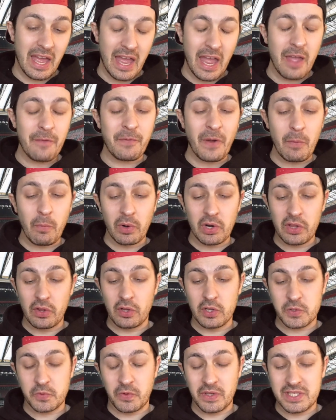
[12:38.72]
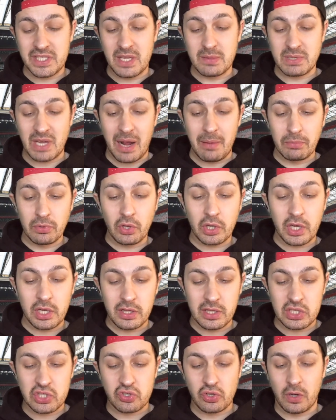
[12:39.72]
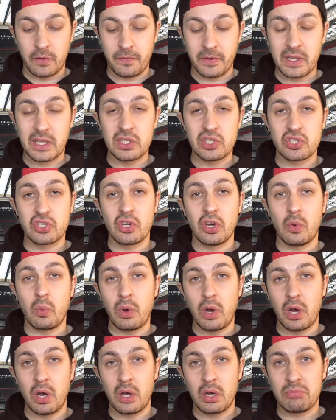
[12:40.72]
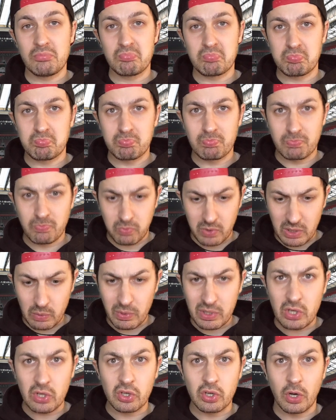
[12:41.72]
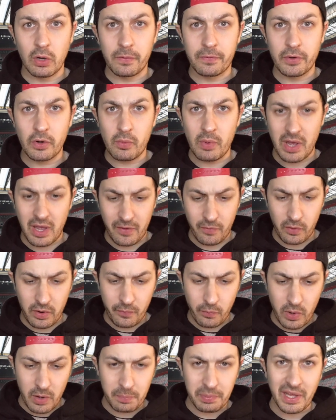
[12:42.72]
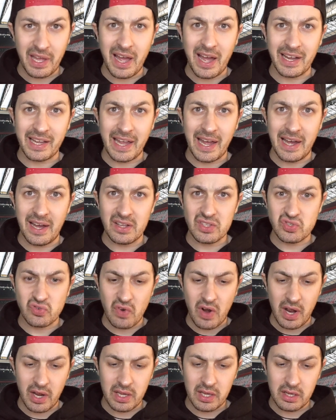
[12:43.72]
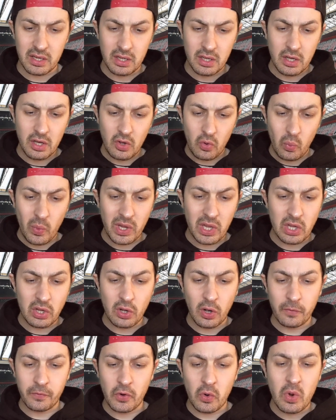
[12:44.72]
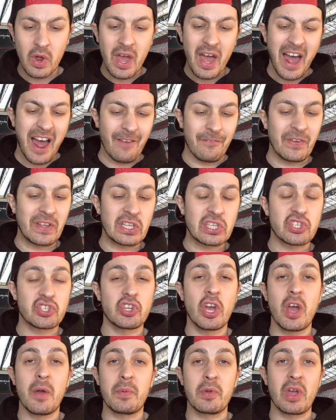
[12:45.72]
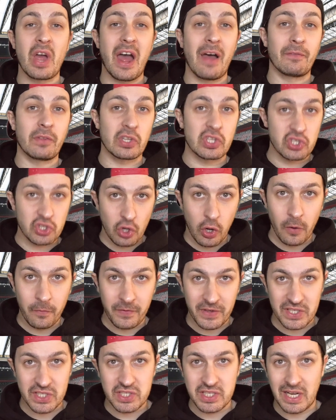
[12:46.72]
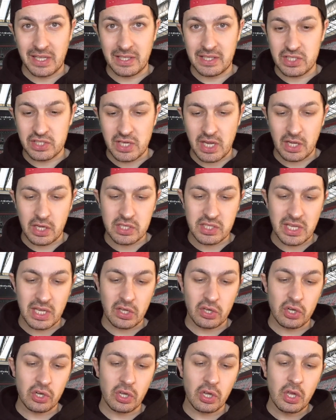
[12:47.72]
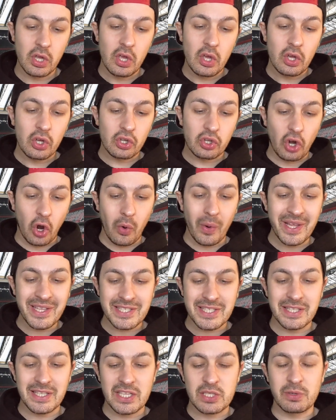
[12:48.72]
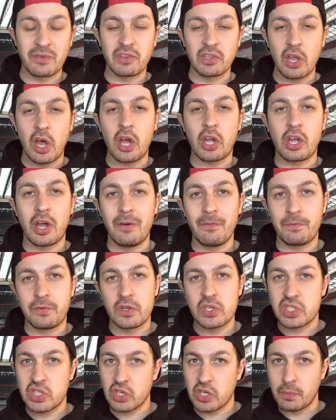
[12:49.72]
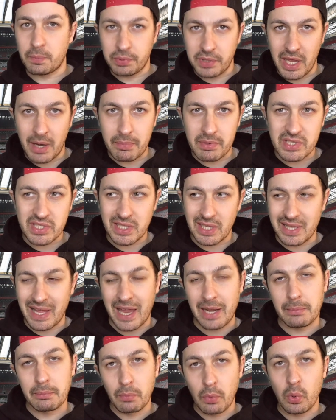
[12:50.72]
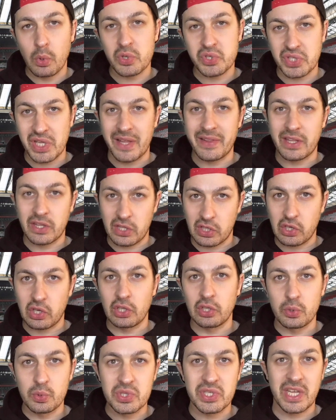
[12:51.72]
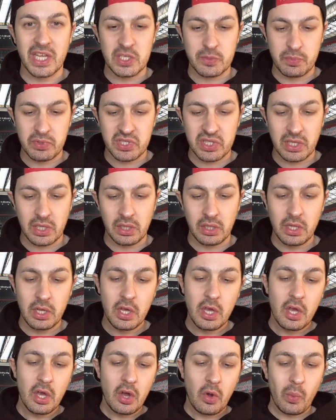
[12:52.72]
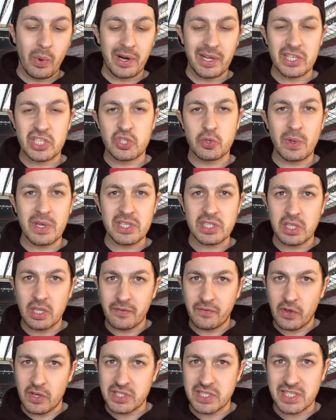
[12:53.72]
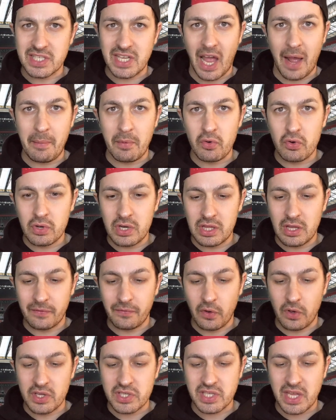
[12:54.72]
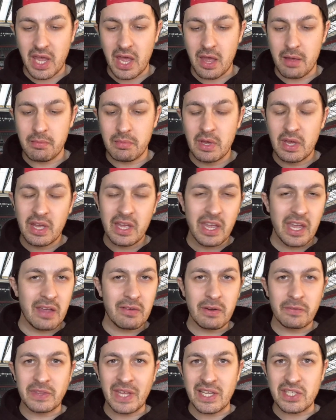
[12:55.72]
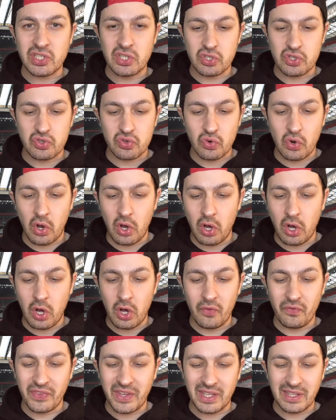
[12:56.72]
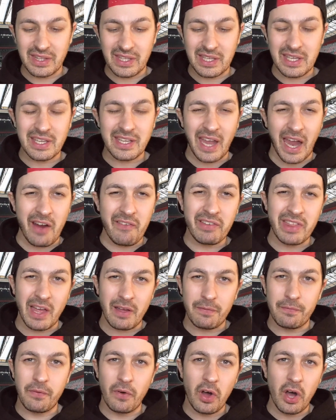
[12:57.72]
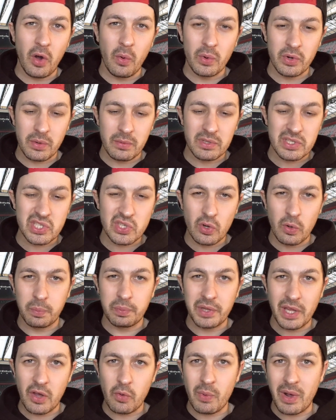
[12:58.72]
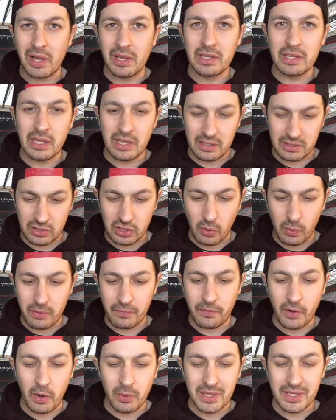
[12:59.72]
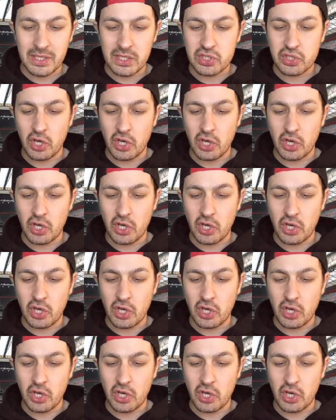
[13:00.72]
If I'm one of those 3 teams, I'm looking at this draw thinking, do you know what? We could go through it. If we play our cards right, we can go through. I think Serbia have the toughest challenge here because they're going to go into this with a lot of confidence. They're going to play Brazil and most likely they're going to lose against Brazil. Where Switzerland versus Cameroon in the first game, even if that's a draw, they can carry that forward and still play well going forward in the